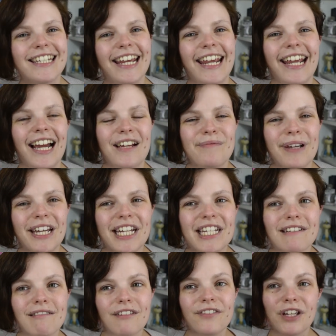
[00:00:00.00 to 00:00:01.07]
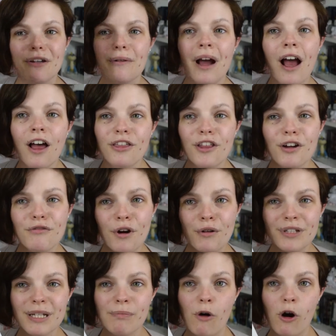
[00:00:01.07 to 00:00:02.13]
today I'm here to review The Rosie